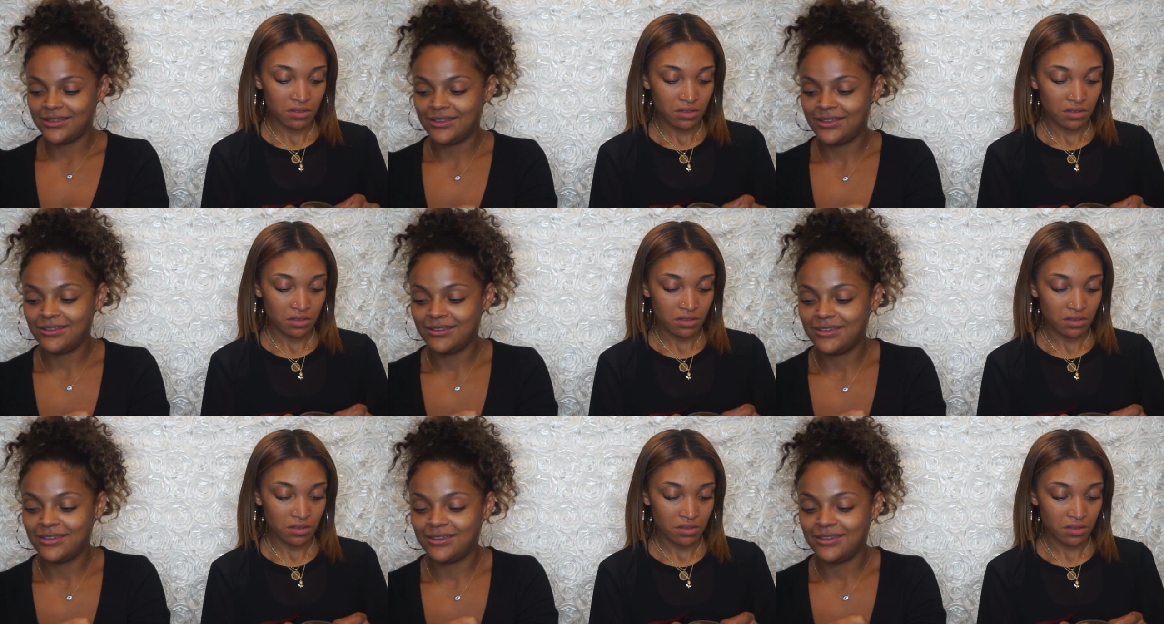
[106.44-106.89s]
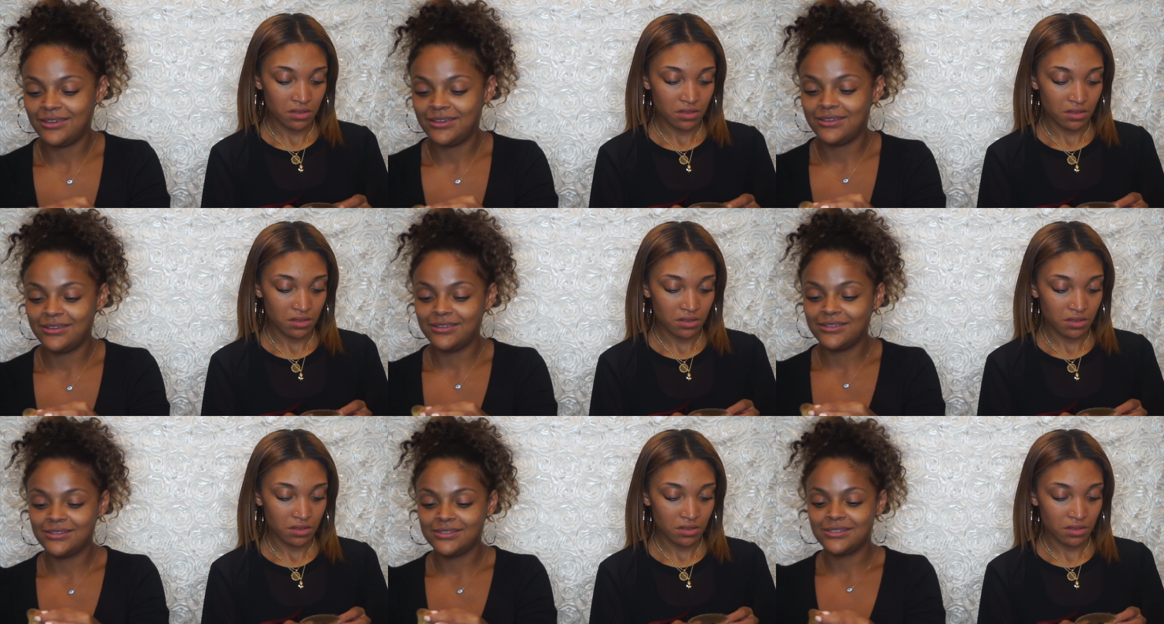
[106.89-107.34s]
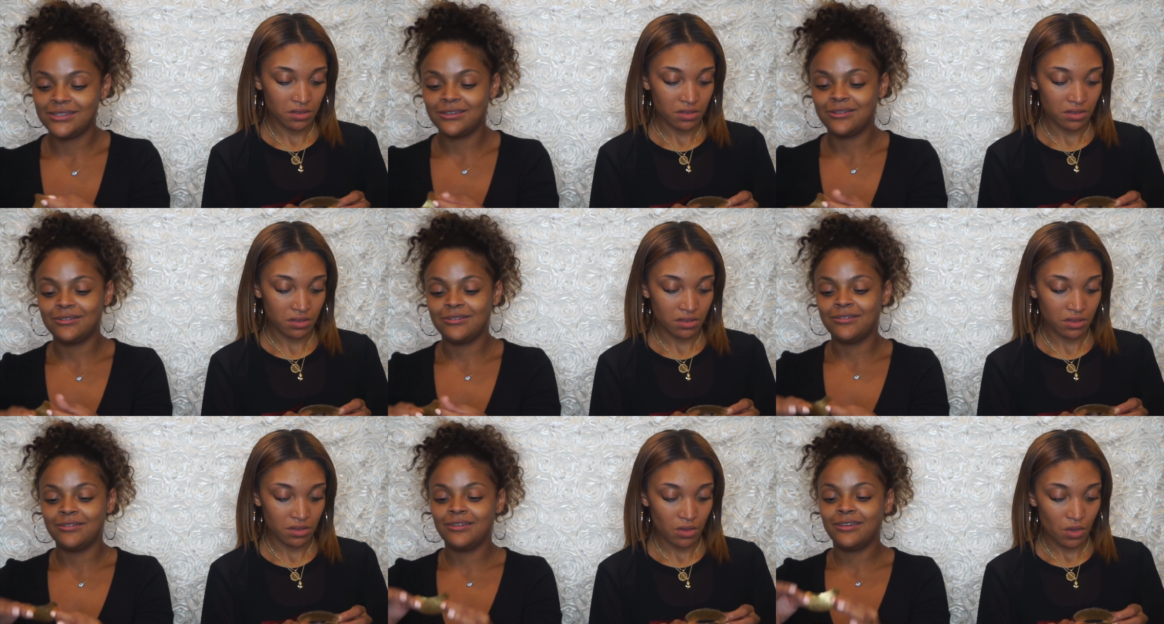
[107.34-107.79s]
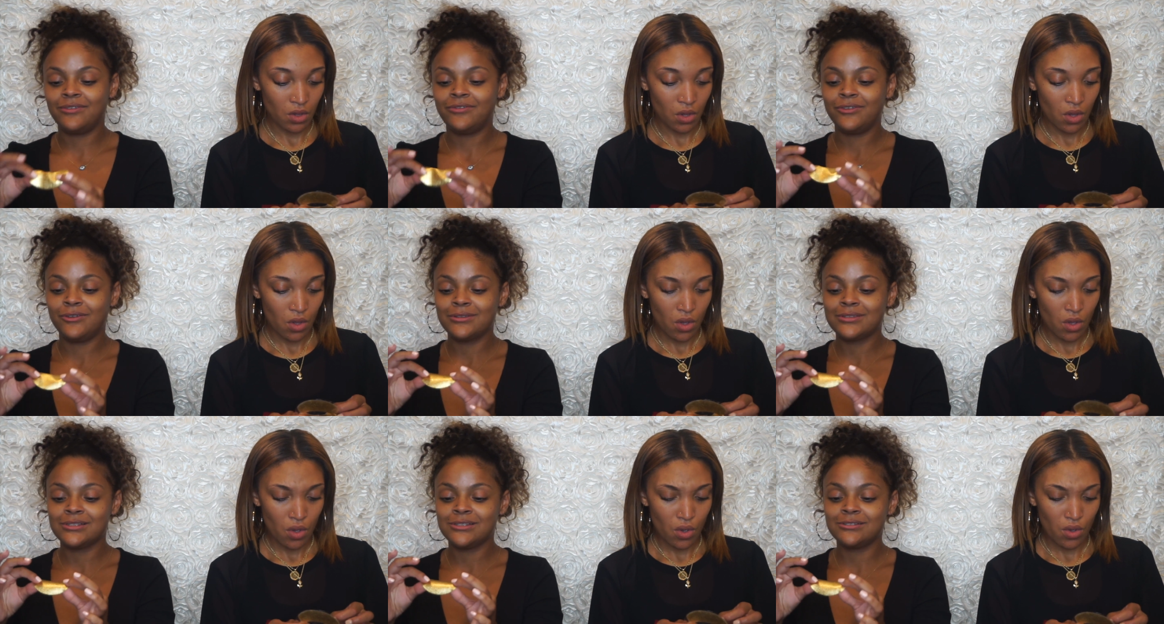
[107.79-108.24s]
Speaker 1: Okay, so it
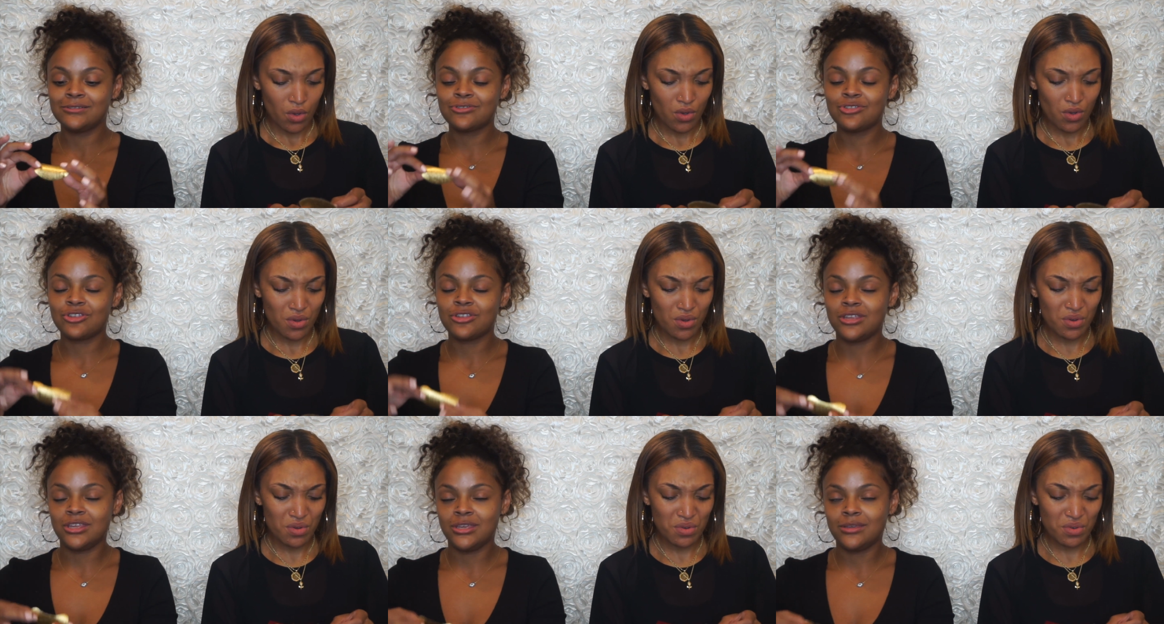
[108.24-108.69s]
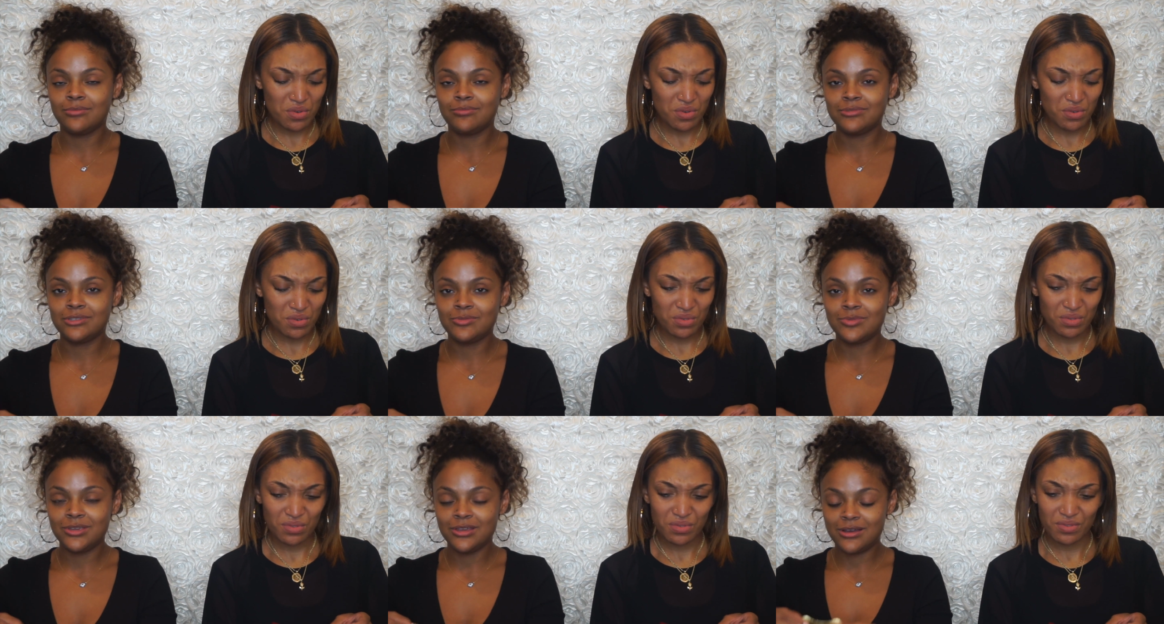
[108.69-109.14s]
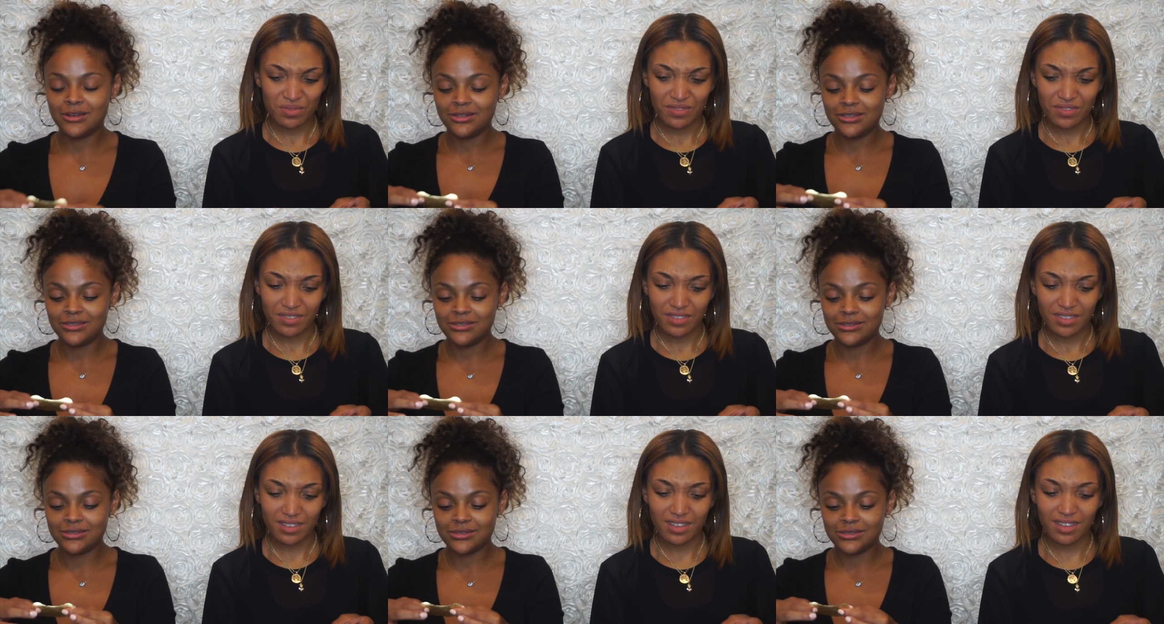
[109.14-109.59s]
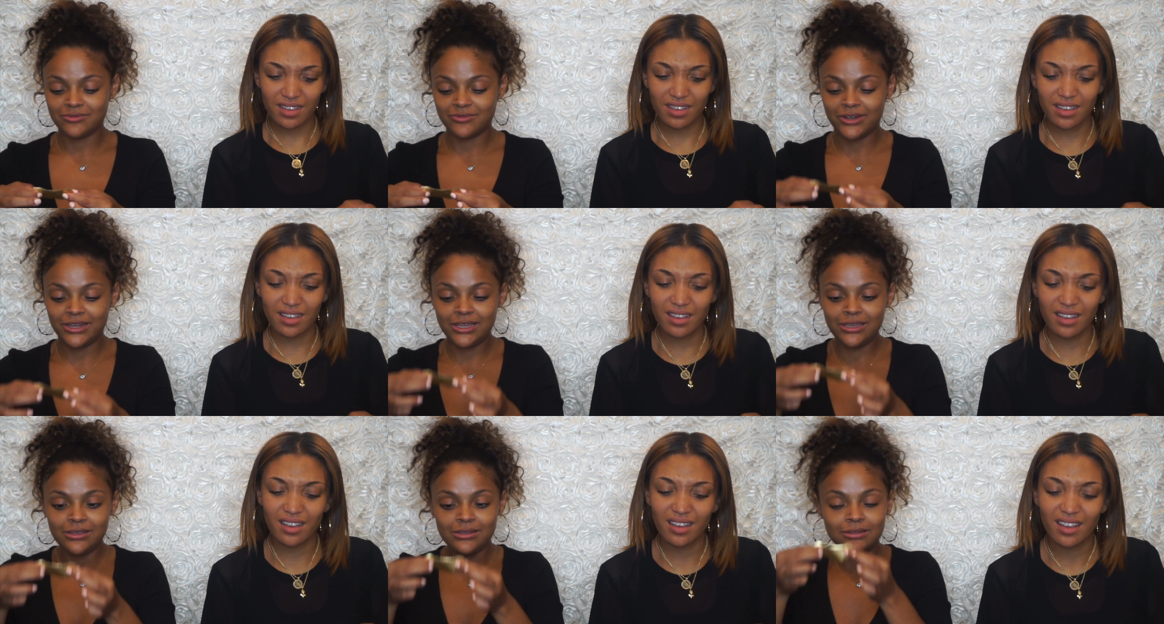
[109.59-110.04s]
feels a little cheap to be honest,
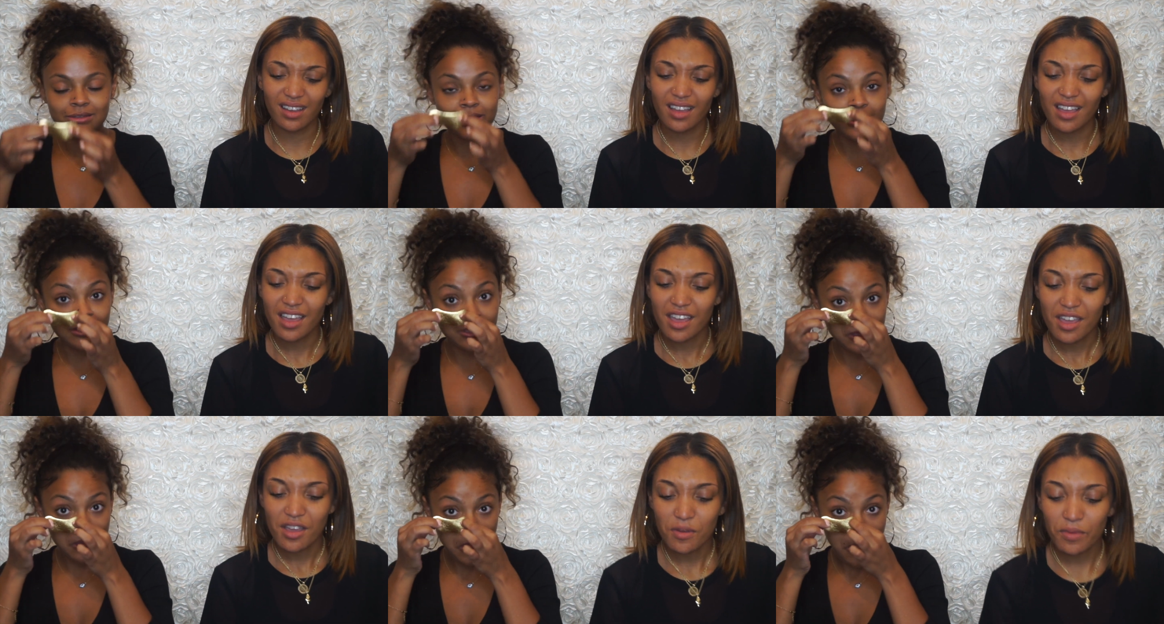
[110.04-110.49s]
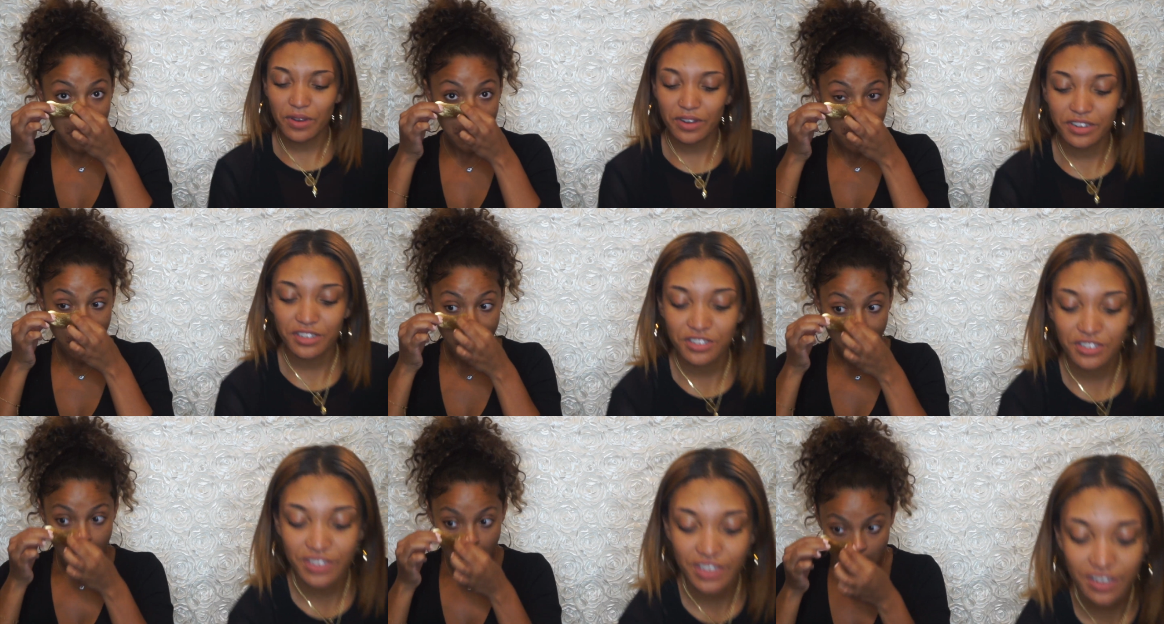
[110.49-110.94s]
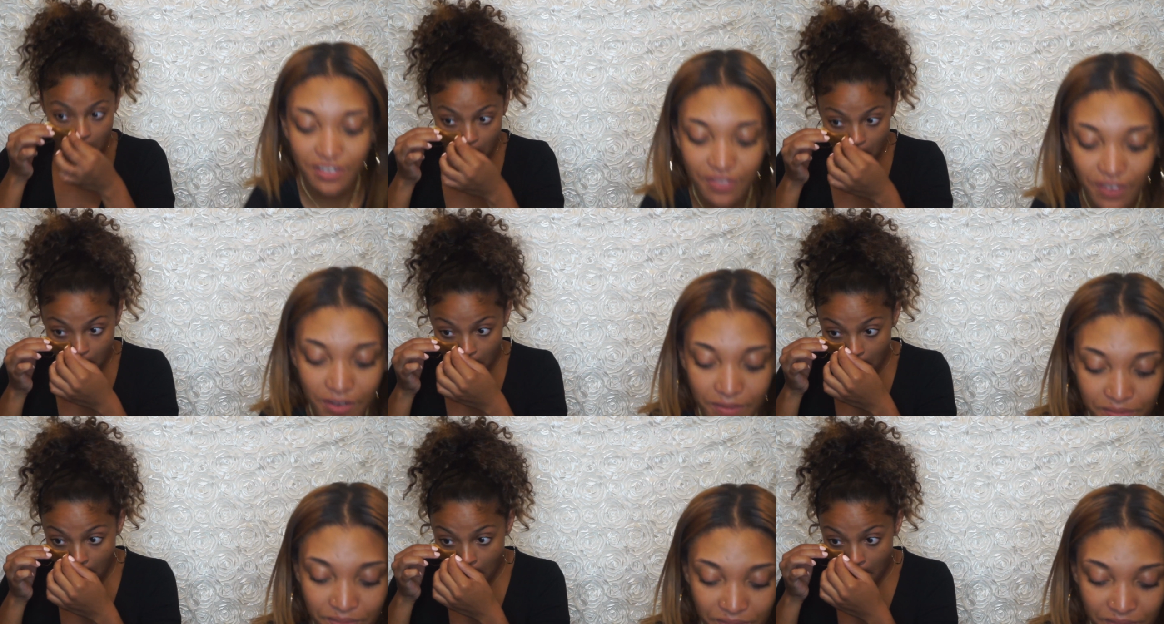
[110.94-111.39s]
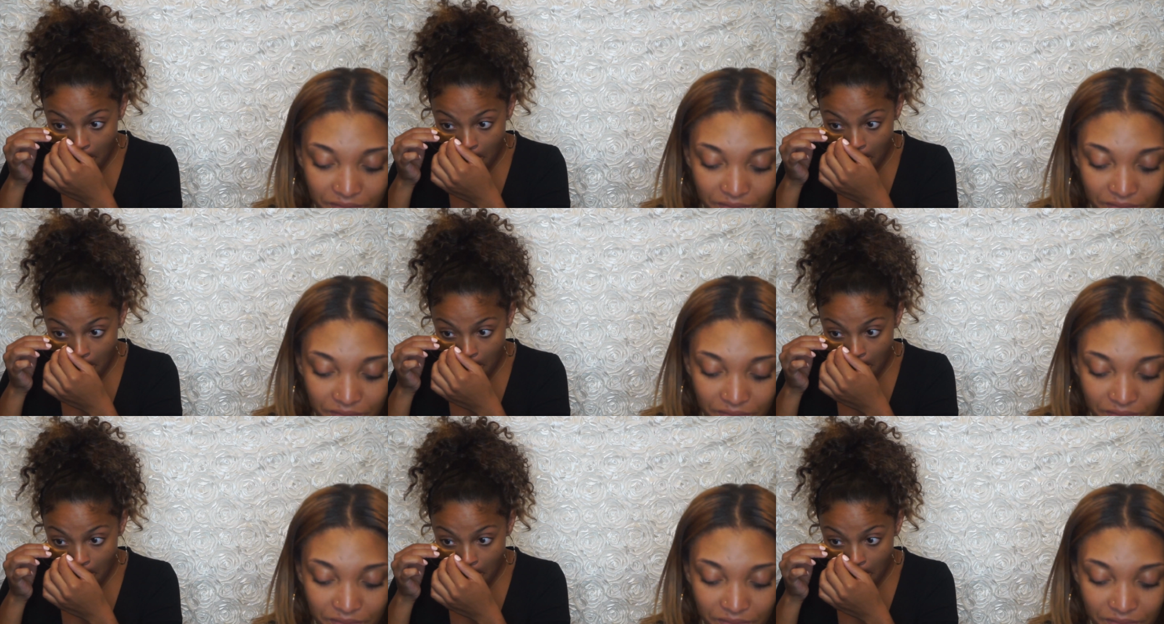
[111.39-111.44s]
right? Like, where did you get it from?